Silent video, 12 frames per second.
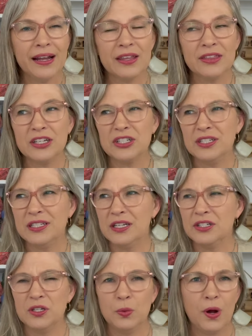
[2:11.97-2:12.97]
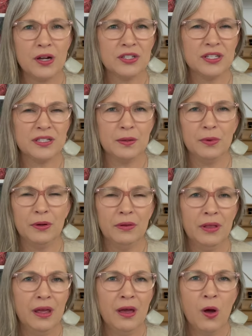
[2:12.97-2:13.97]
I think she says she washes them on,
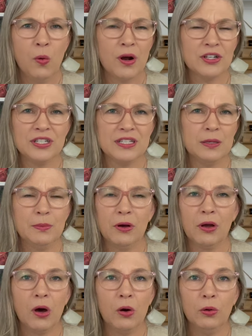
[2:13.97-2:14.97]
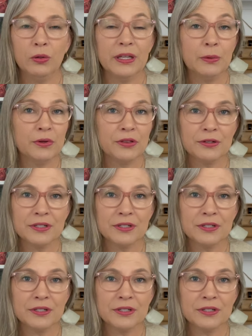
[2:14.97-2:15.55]
washes them on cold and with her